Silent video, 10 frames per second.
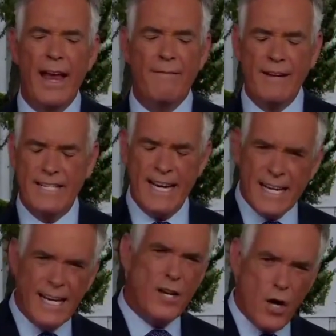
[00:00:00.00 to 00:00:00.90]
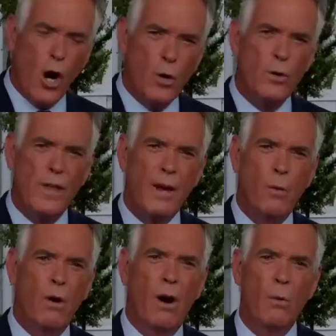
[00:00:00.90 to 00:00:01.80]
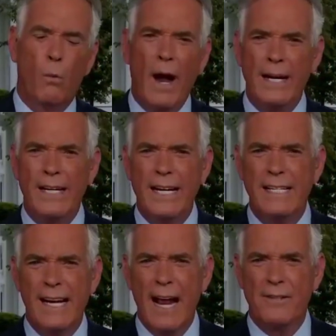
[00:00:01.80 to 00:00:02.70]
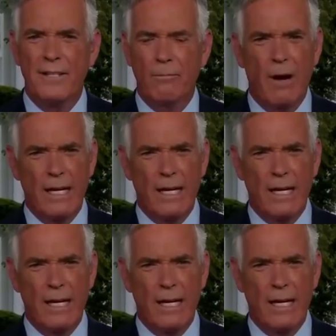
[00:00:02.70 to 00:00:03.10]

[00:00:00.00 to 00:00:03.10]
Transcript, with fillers: if he didn't know who they were, why did he denounce them?